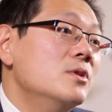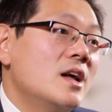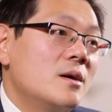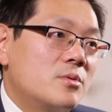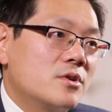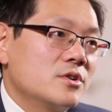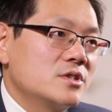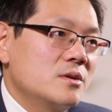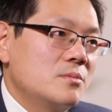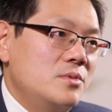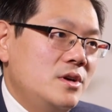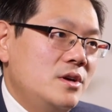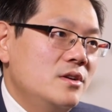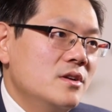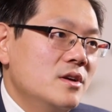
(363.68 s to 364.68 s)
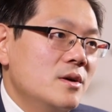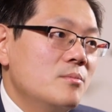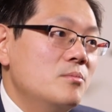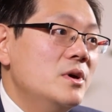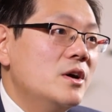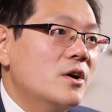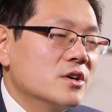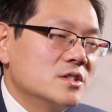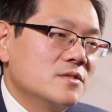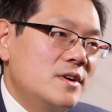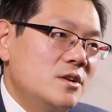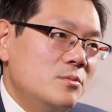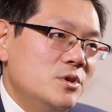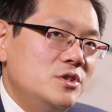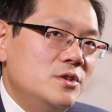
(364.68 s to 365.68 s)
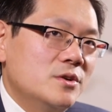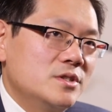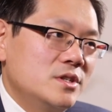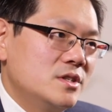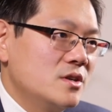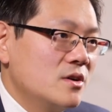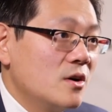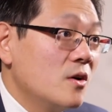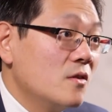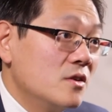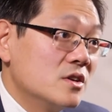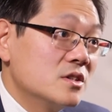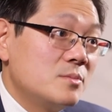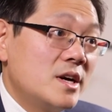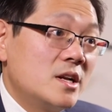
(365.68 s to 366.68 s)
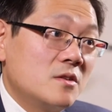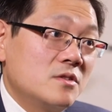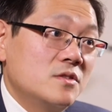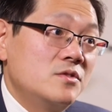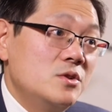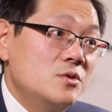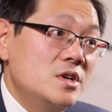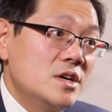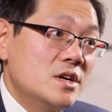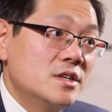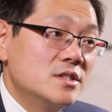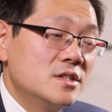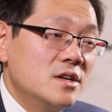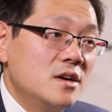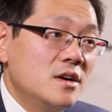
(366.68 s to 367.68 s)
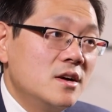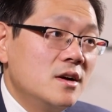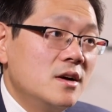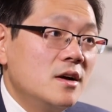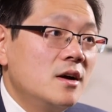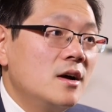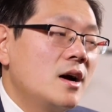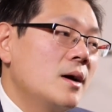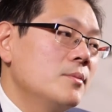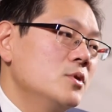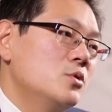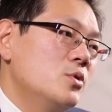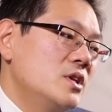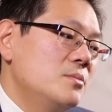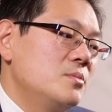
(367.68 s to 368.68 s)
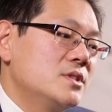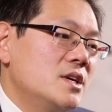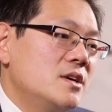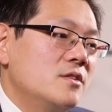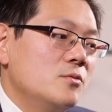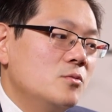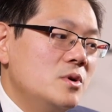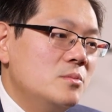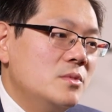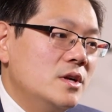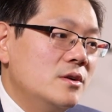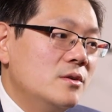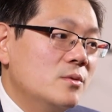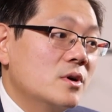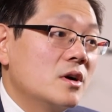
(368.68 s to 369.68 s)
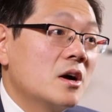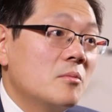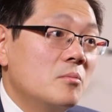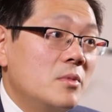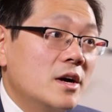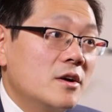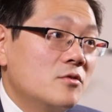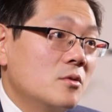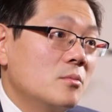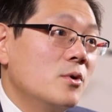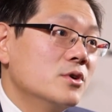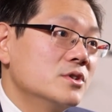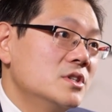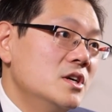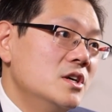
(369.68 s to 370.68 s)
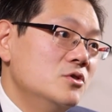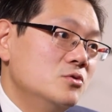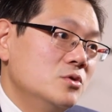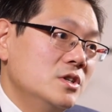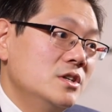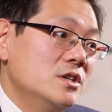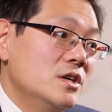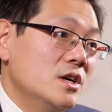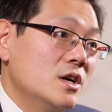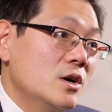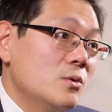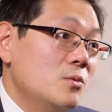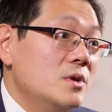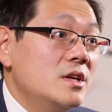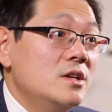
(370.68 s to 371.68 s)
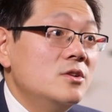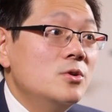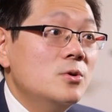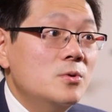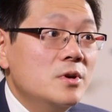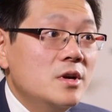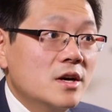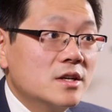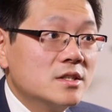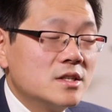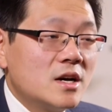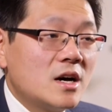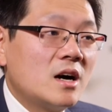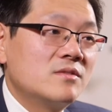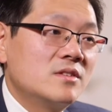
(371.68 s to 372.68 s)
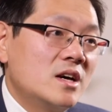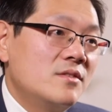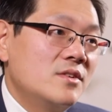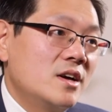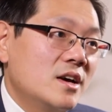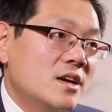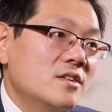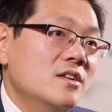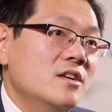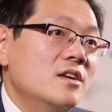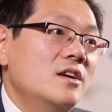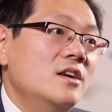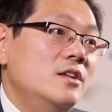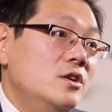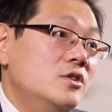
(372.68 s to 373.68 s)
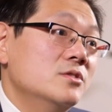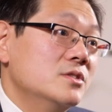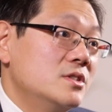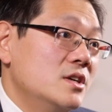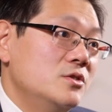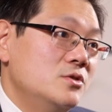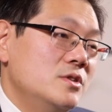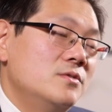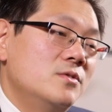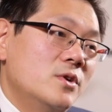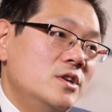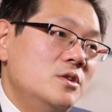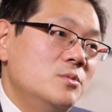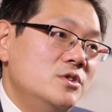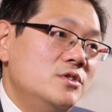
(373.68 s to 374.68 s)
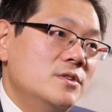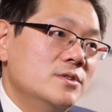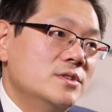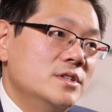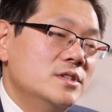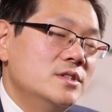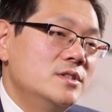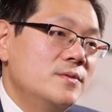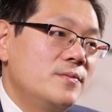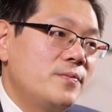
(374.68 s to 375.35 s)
laparoscopies because of endometriosis over a span of a few years. Up to 20% of women will come back for more surgery within 2 years after having had initial surgery for endometriosis.